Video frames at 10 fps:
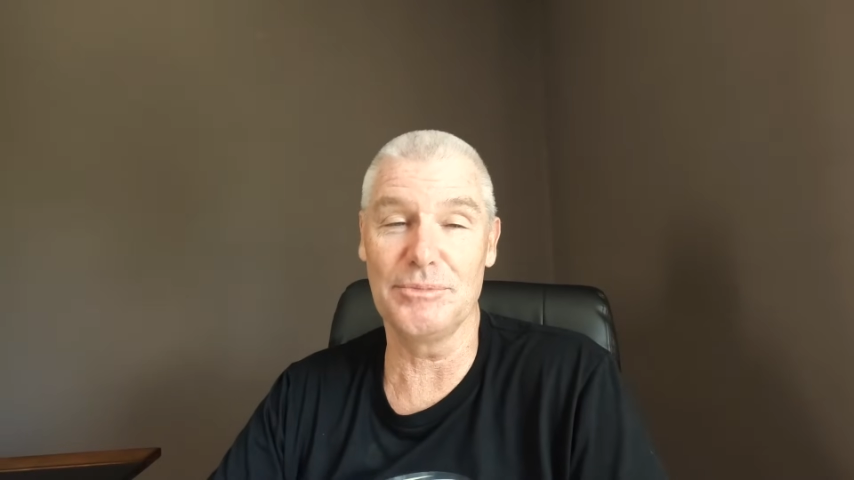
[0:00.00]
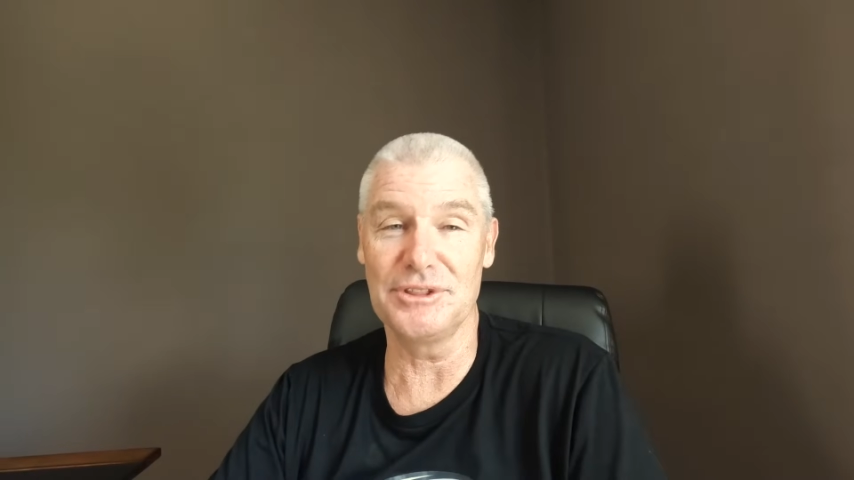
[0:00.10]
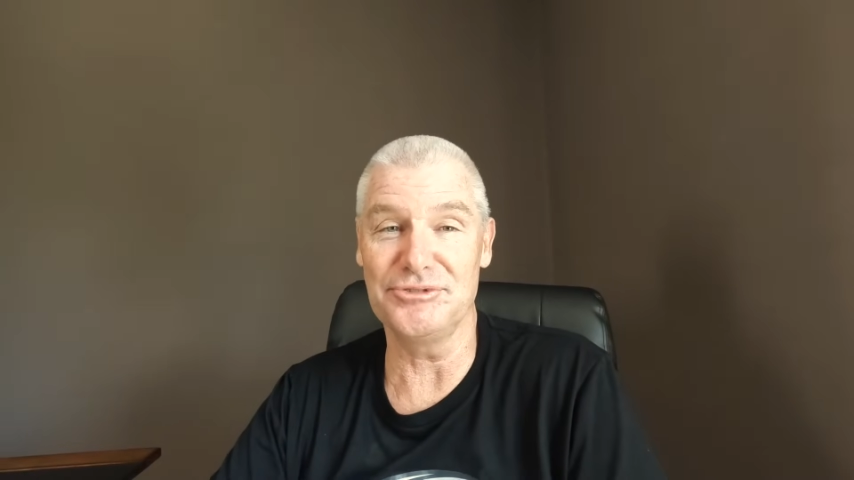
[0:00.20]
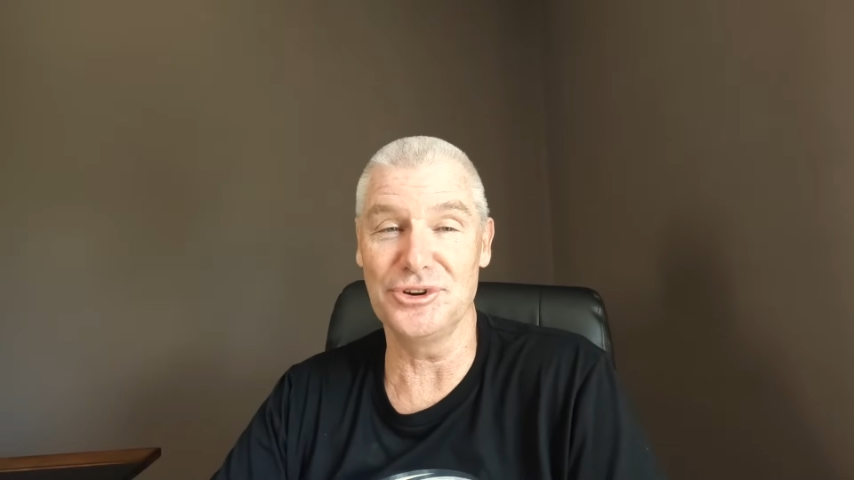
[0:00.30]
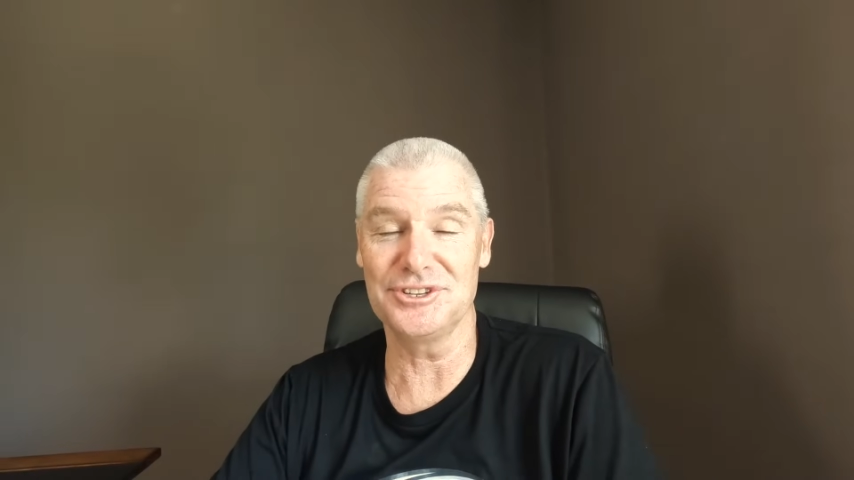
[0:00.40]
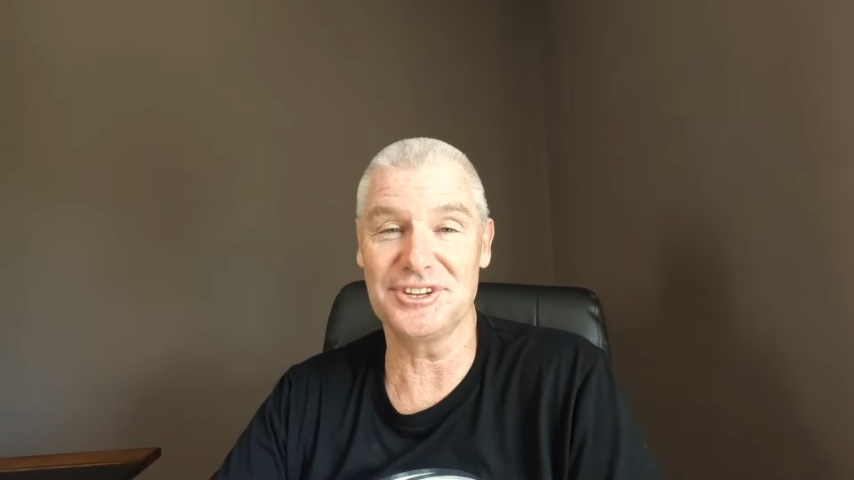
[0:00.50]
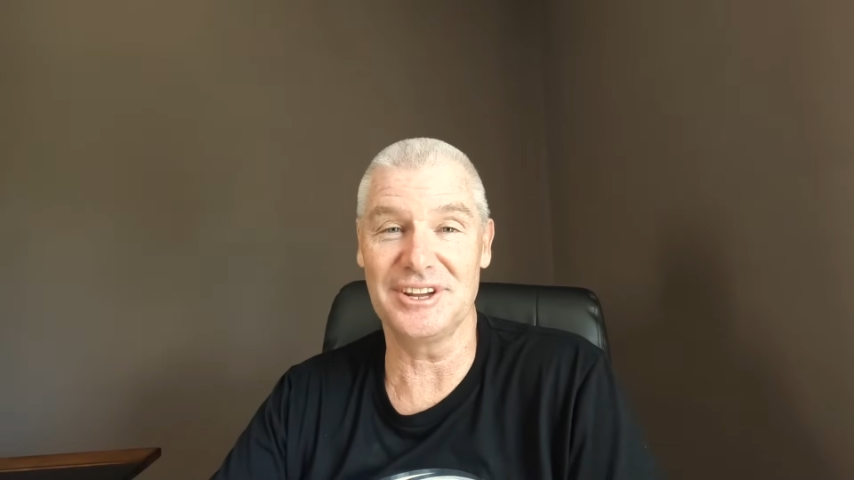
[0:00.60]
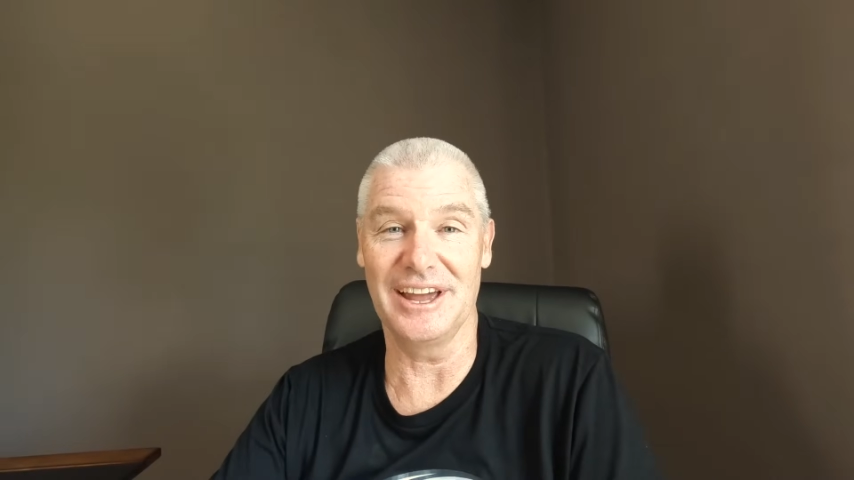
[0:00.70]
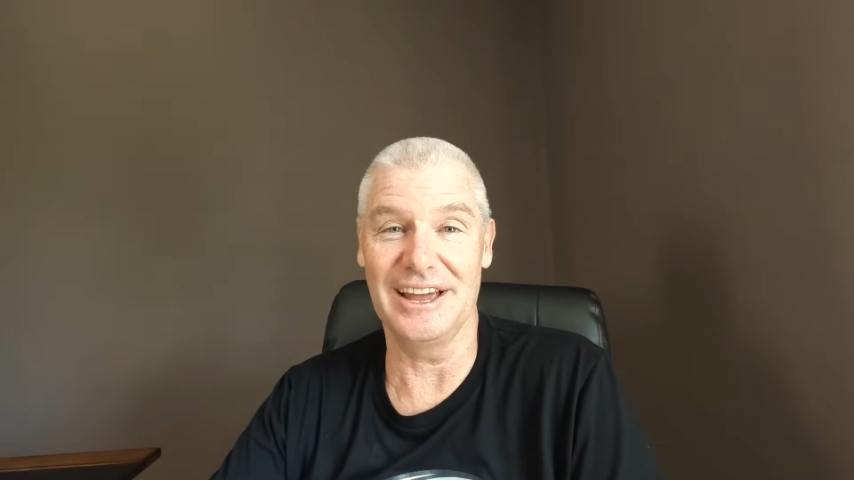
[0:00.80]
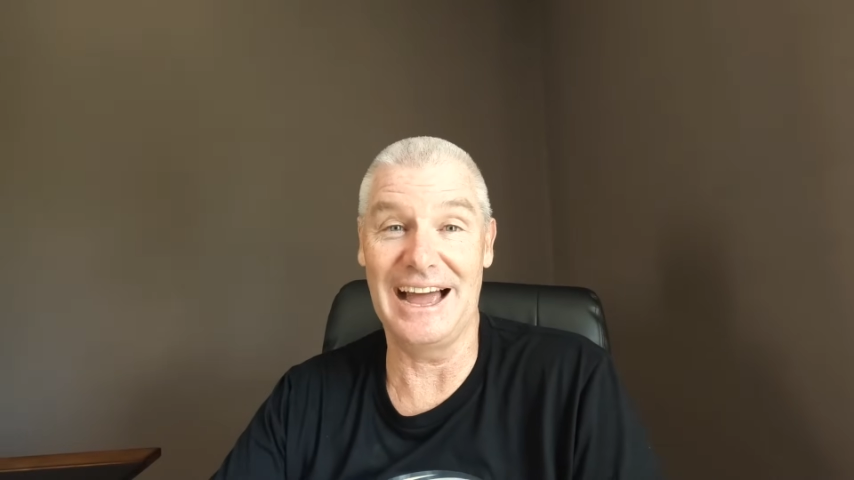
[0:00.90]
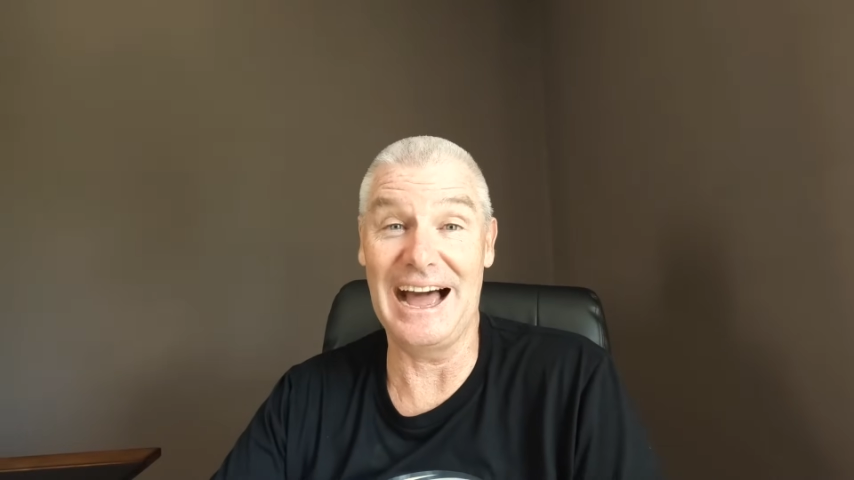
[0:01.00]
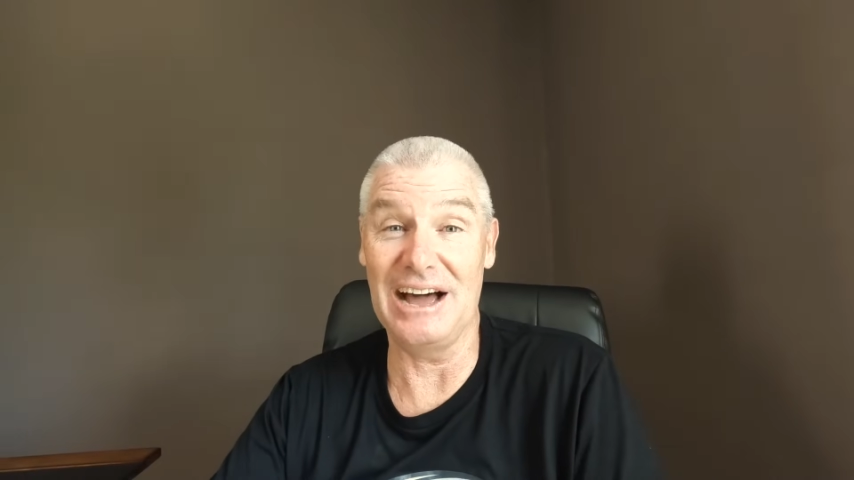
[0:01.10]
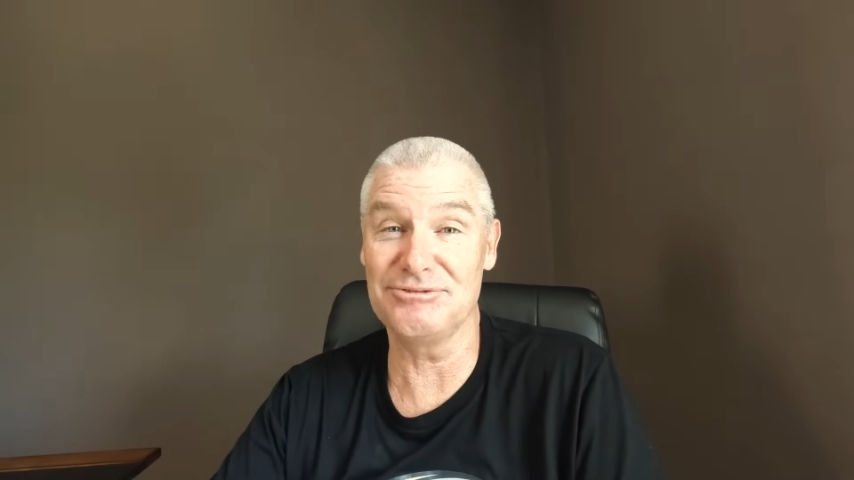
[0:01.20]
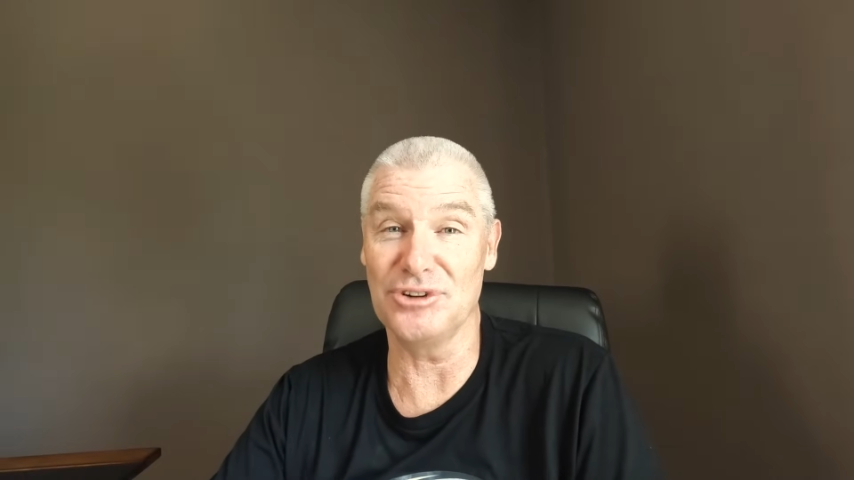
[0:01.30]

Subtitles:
or the first half